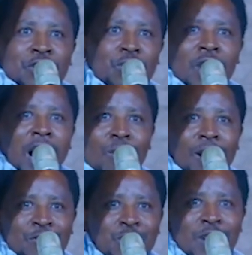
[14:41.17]
our
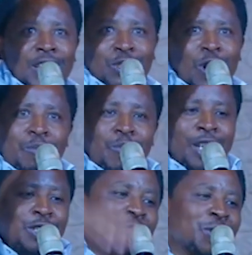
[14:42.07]
viewers. God
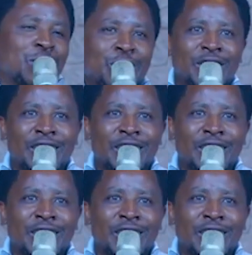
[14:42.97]
bless you.